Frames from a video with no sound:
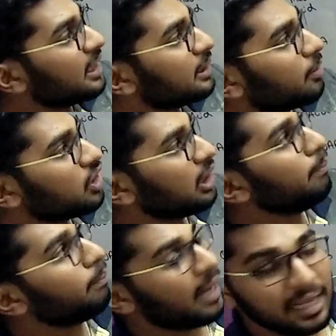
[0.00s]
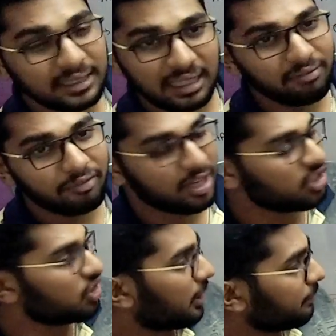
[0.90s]
especially in plants and
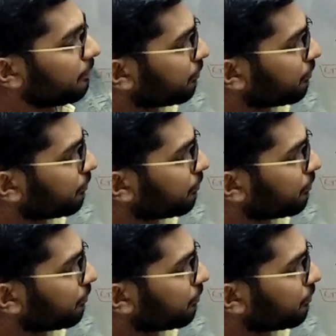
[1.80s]
fungi.